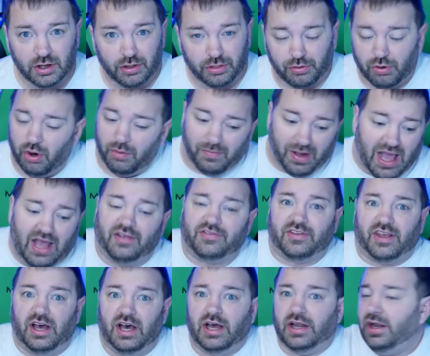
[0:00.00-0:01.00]
throw a
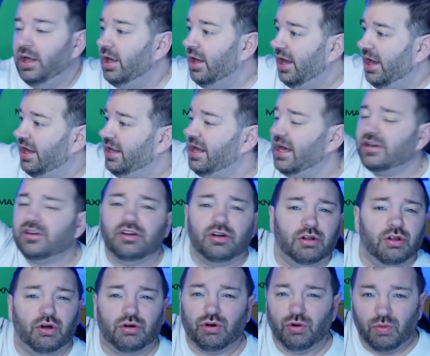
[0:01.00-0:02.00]
mask on and head to your
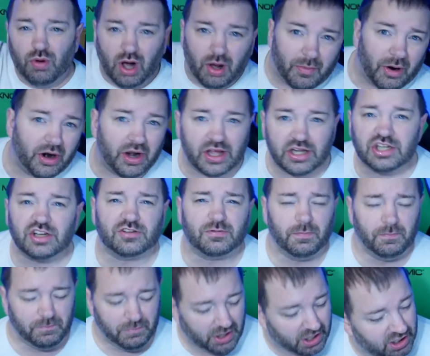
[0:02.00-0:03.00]
local Walmart and just
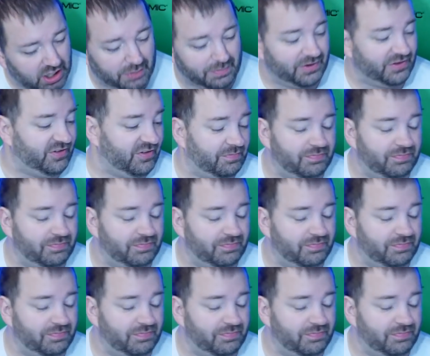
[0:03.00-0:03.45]
pick up a...